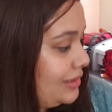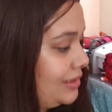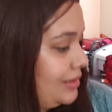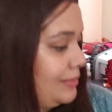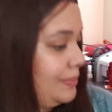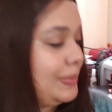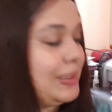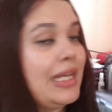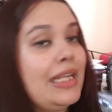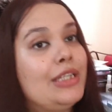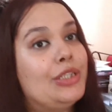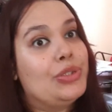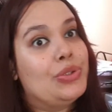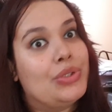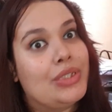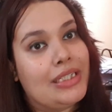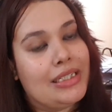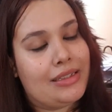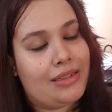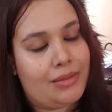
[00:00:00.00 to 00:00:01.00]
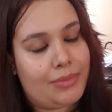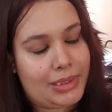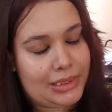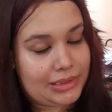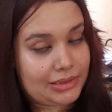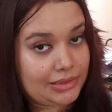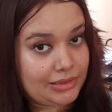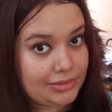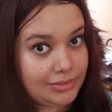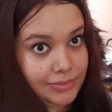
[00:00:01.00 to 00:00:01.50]
not planning to read them
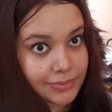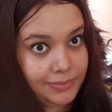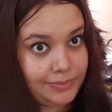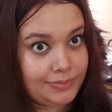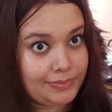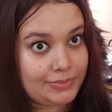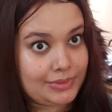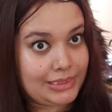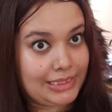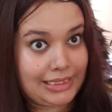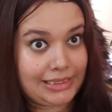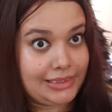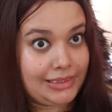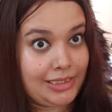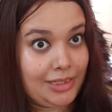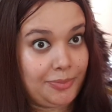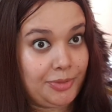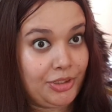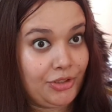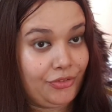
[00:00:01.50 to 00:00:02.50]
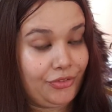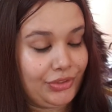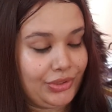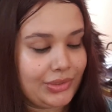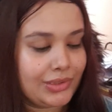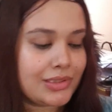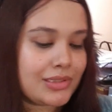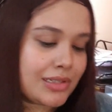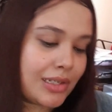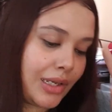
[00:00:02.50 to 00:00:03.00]
the next couple of
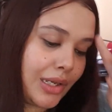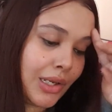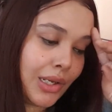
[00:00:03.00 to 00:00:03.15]
years.